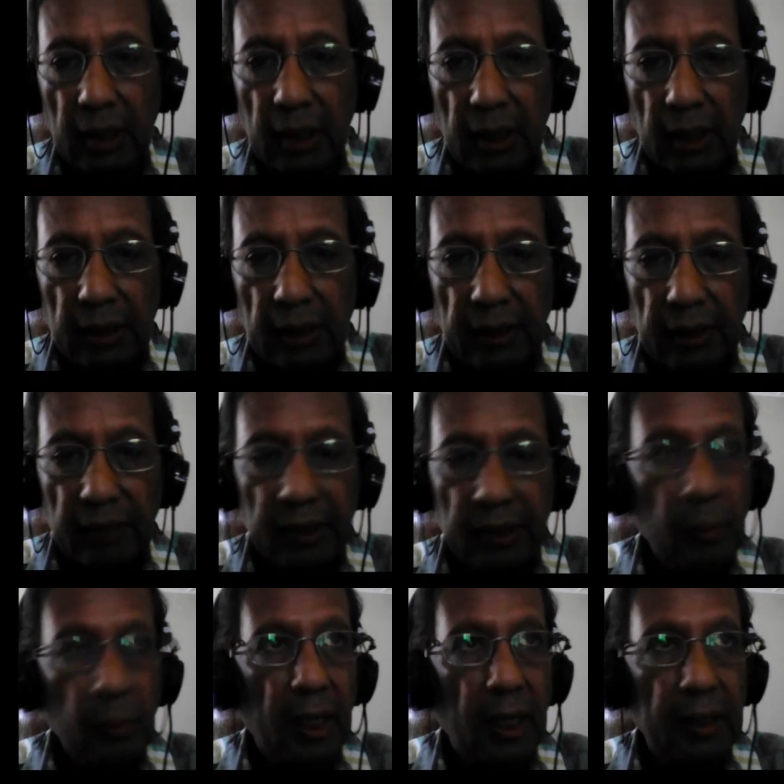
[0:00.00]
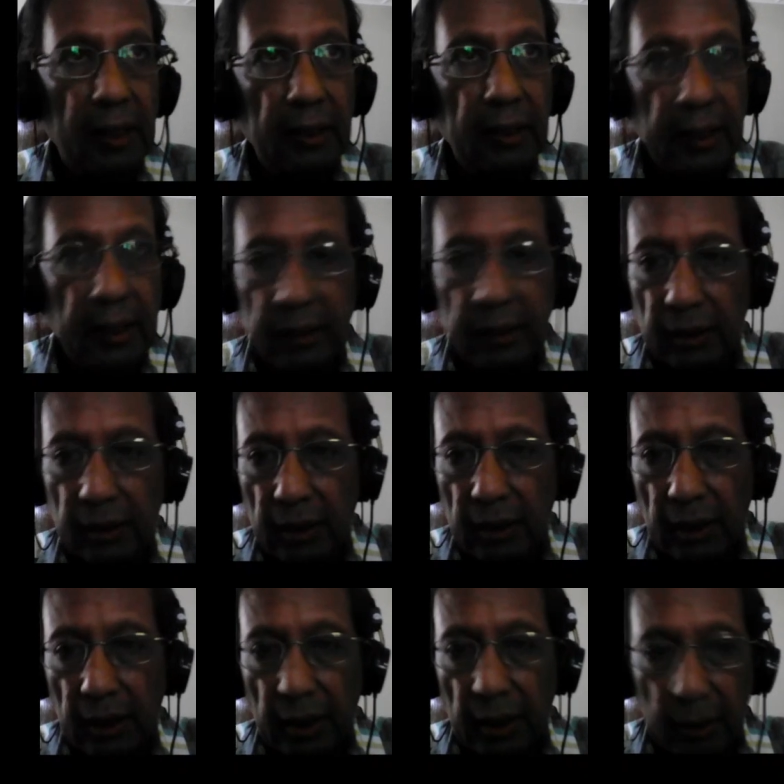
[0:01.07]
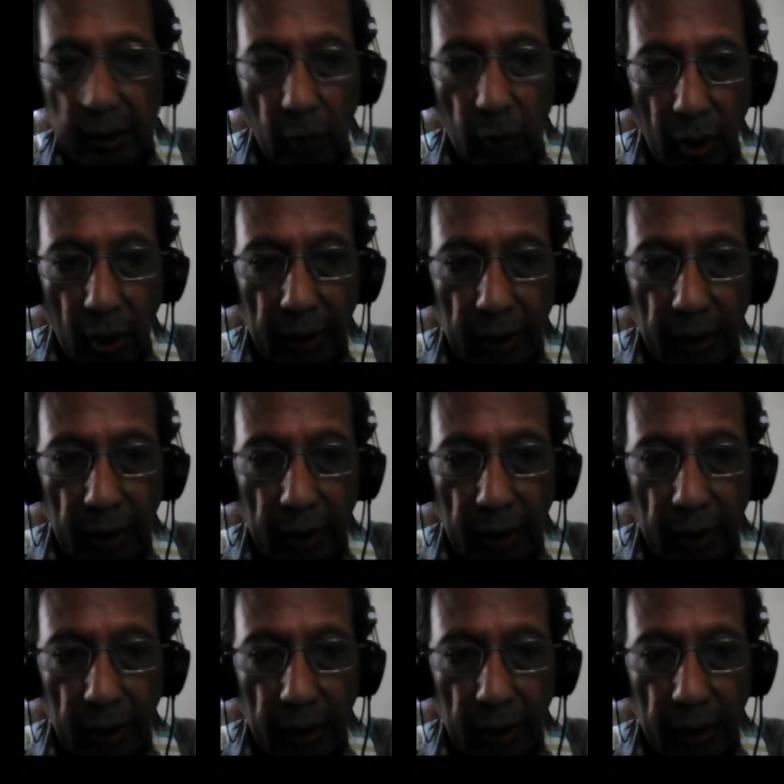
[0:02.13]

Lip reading: they will demand a greater reward.